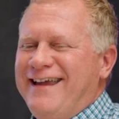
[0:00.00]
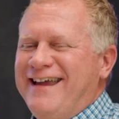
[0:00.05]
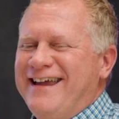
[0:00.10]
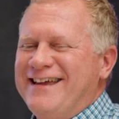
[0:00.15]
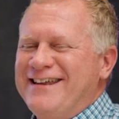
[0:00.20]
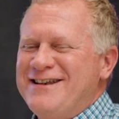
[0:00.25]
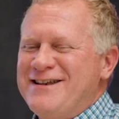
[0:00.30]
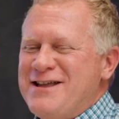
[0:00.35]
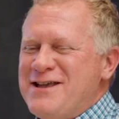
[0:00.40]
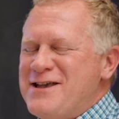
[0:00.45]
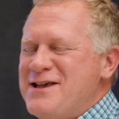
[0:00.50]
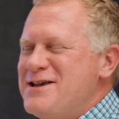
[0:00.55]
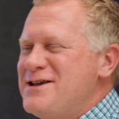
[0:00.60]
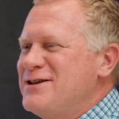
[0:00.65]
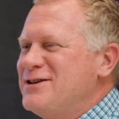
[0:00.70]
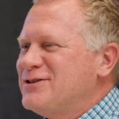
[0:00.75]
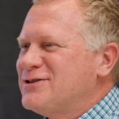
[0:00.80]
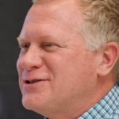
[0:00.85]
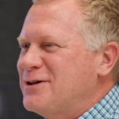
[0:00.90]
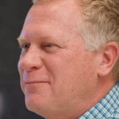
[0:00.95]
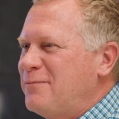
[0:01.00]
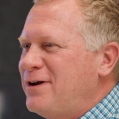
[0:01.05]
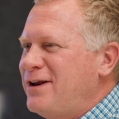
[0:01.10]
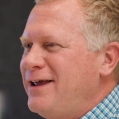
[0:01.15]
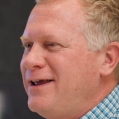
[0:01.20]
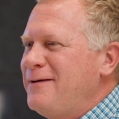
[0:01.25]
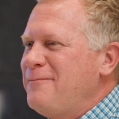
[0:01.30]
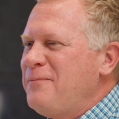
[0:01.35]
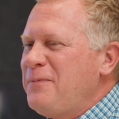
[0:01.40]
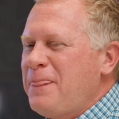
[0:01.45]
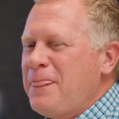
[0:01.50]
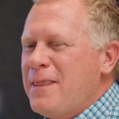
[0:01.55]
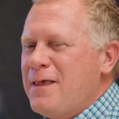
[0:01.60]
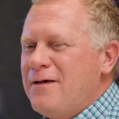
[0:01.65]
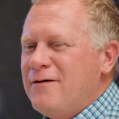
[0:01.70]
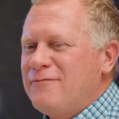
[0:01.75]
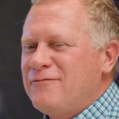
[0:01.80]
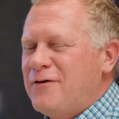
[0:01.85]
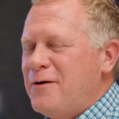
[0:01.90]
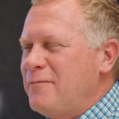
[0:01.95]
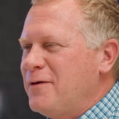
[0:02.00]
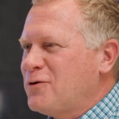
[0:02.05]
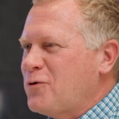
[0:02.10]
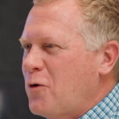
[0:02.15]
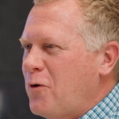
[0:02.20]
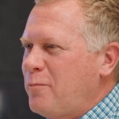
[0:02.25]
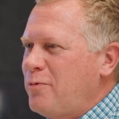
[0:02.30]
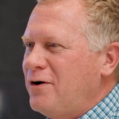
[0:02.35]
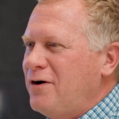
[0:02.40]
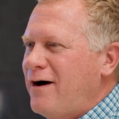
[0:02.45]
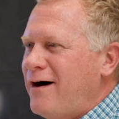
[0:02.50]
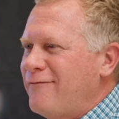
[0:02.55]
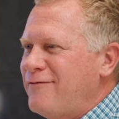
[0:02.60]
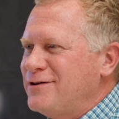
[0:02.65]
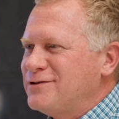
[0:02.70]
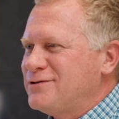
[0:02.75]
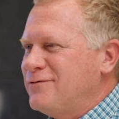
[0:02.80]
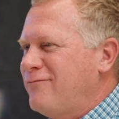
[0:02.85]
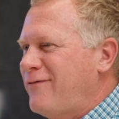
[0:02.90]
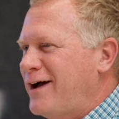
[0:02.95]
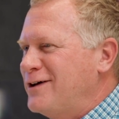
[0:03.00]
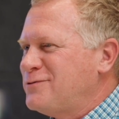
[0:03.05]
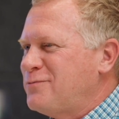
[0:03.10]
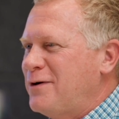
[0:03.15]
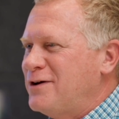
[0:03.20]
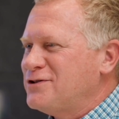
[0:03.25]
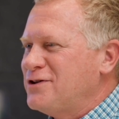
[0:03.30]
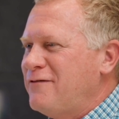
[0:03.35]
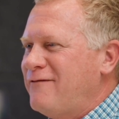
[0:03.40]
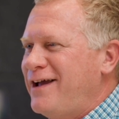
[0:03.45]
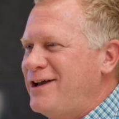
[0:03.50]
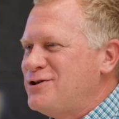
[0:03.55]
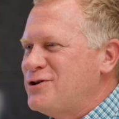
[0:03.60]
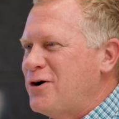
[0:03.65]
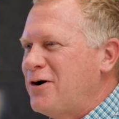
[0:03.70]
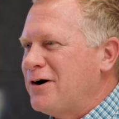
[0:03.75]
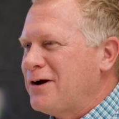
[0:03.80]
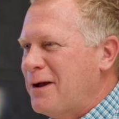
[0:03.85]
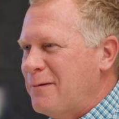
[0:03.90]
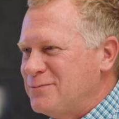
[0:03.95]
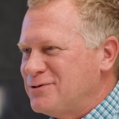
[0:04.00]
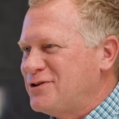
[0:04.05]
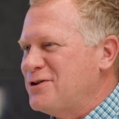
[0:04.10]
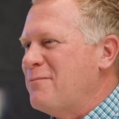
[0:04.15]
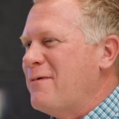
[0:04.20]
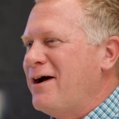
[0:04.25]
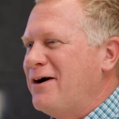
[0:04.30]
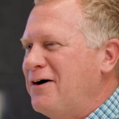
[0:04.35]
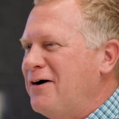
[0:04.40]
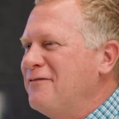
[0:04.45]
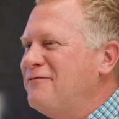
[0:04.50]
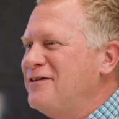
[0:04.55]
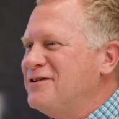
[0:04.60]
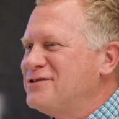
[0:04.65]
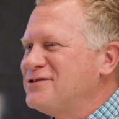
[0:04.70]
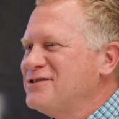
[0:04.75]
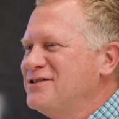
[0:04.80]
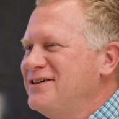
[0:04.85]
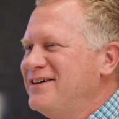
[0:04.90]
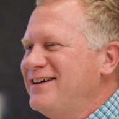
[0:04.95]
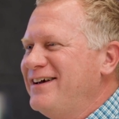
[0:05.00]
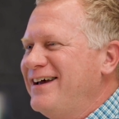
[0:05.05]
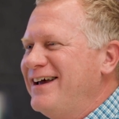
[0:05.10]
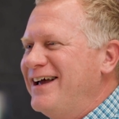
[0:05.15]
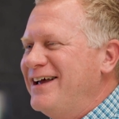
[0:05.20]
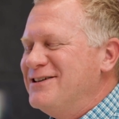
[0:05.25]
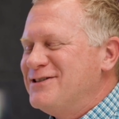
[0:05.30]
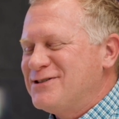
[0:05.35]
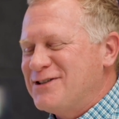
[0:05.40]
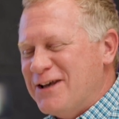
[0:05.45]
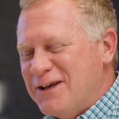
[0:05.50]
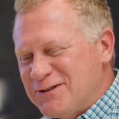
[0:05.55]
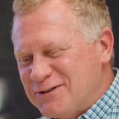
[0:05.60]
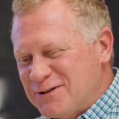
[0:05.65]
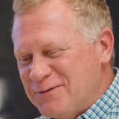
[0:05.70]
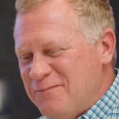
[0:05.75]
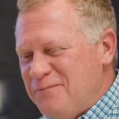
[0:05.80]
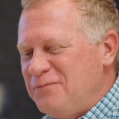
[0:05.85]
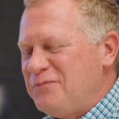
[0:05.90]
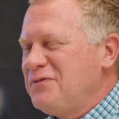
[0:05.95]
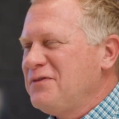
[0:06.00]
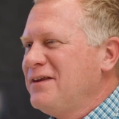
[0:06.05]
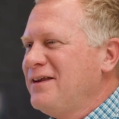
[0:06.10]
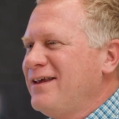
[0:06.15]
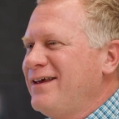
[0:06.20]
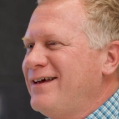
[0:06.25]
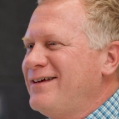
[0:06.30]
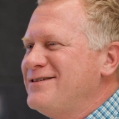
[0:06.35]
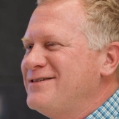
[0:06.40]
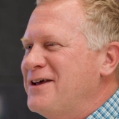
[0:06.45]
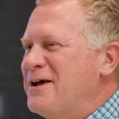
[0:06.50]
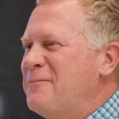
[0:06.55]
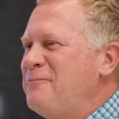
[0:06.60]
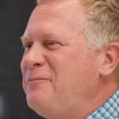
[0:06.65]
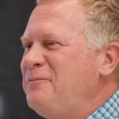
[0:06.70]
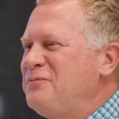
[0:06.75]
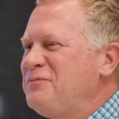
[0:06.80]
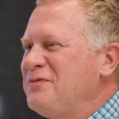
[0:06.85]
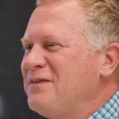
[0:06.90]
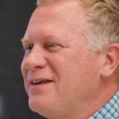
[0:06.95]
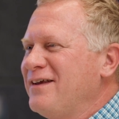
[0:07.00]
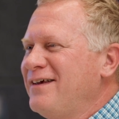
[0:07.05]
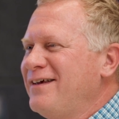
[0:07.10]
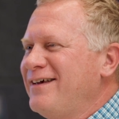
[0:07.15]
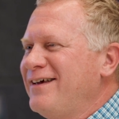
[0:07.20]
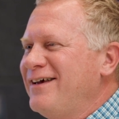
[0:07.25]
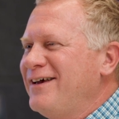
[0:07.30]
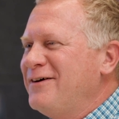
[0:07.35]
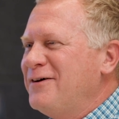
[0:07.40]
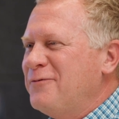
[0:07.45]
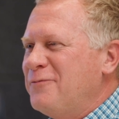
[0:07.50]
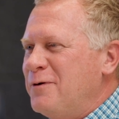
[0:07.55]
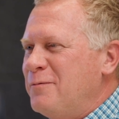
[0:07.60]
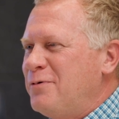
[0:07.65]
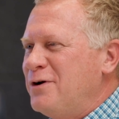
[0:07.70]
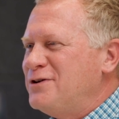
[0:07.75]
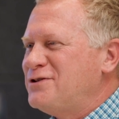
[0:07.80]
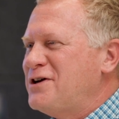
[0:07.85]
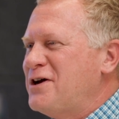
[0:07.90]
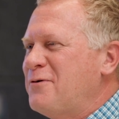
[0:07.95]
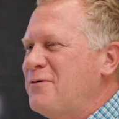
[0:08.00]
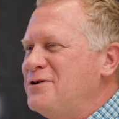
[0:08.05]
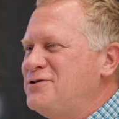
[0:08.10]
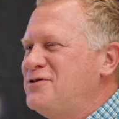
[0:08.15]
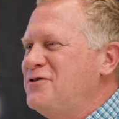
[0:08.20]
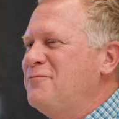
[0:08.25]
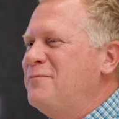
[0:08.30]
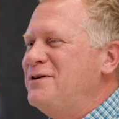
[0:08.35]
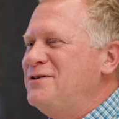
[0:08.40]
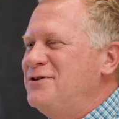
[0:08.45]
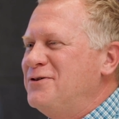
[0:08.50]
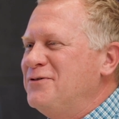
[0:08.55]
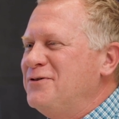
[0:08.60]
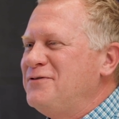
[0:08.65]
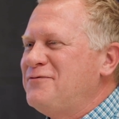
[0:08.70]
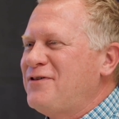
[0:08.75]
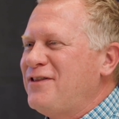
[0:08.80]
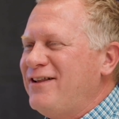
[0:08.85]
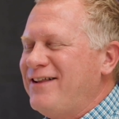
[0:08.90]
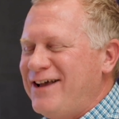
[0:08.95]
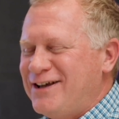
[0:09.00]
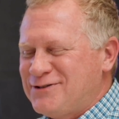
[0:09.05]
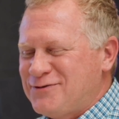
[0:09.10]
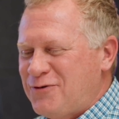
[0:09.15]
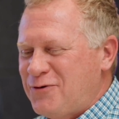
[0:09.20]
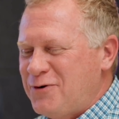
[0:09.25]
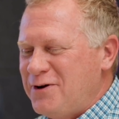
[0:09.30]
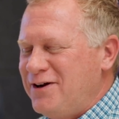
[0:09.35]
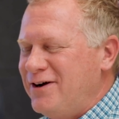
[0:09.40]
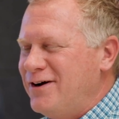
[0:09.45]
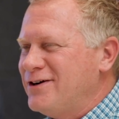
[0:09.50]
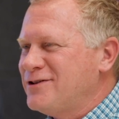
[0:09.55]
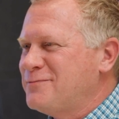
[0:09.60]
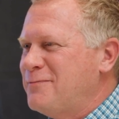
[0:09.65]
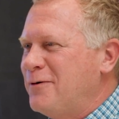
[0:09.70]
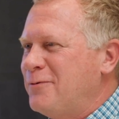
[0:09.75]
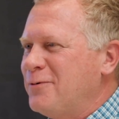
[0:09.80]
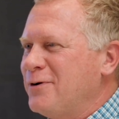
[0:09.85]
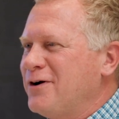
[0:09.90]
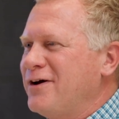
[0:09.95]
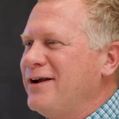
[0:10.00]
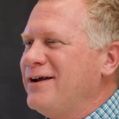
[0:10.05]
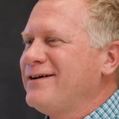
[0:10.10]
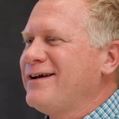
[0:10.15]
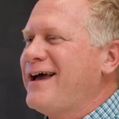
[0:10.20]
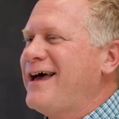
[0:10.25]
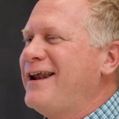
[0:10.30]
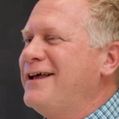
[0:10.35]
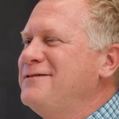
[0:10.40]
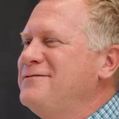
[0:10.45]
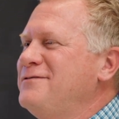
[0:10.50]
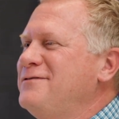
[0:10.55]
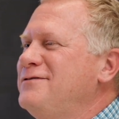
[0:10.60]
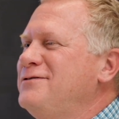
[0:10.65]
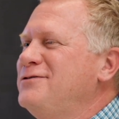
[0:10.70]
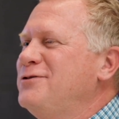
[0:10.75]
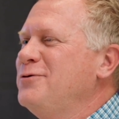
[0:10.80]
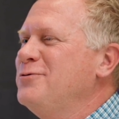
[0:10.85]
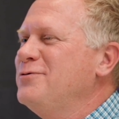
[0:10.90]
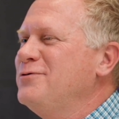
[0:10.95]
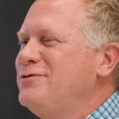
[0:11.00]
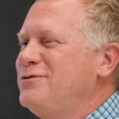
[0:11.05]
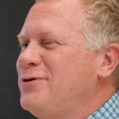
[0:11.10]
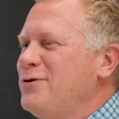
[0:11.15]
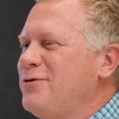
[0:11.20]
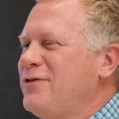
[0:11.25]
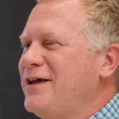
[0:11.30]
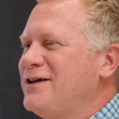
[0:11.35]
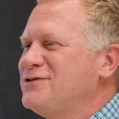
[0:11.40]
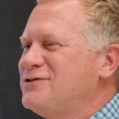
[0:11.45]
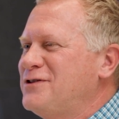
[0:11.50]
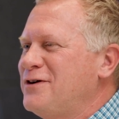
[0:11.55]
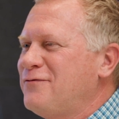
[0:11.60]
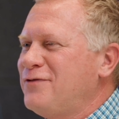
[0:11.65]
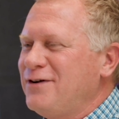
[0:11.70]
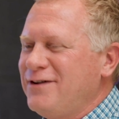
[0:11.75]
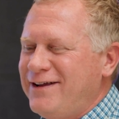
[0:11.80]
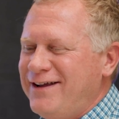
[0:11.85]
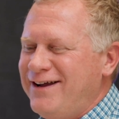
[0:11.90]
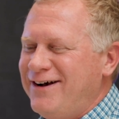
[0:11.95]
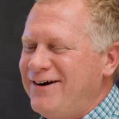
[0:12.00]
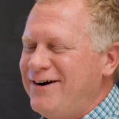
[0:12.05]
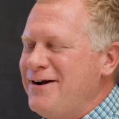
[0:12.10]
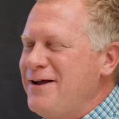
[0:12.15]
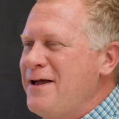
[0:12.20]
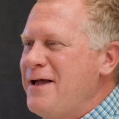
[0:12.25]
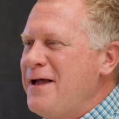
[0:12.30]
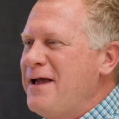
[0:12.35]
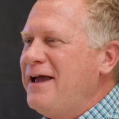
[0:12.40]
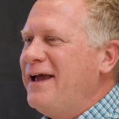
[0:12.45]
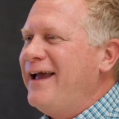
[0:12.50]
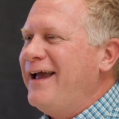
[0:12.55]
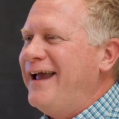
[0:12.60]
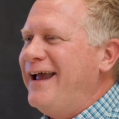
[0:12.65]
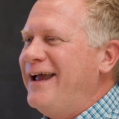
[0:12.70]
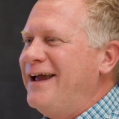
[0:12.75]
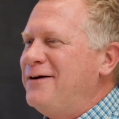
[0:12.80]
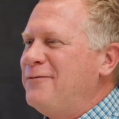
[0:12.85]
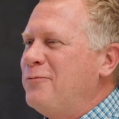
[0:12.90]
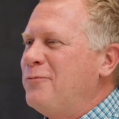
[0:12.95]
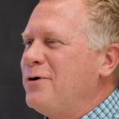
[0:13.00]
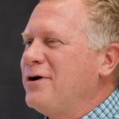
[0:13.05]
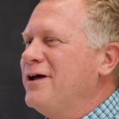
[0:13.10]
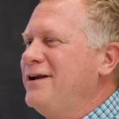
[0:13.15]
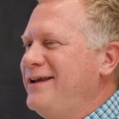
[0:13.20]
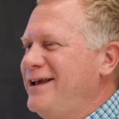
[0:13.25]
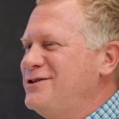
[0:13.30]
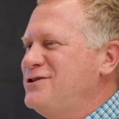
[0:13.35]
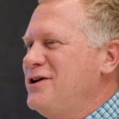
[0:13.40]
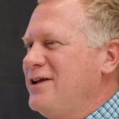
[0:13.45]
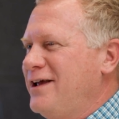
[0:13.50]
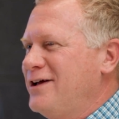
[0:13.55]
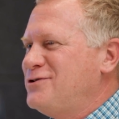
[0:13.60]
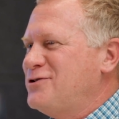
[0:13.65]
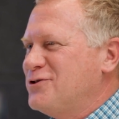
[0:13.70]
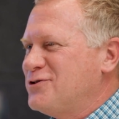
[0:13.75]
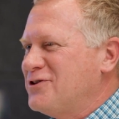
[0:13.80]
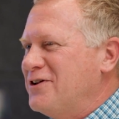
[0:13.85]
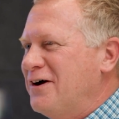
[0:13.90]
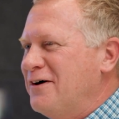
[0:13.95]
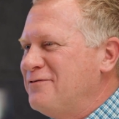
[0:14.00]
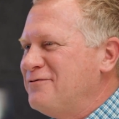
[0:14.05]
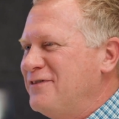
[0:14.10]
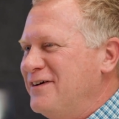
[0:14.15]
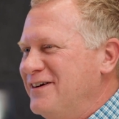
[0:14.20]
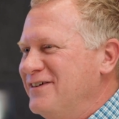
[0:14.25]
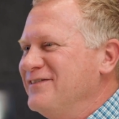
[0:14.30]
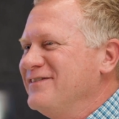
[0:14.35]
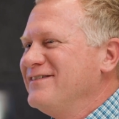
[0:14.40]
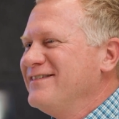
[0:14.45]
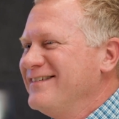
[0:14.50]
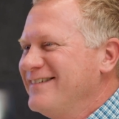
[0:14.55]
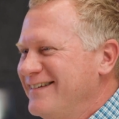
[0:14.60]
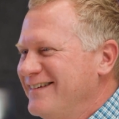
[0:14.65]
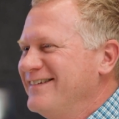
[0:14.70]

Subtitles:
and somebody from the corporate office, vice president of HR, comes to my office and says, Tim, we appreciate what you've been doing for the last 4 years, but we're going to kind of do things differently here, and we're going to need you to get your stuff and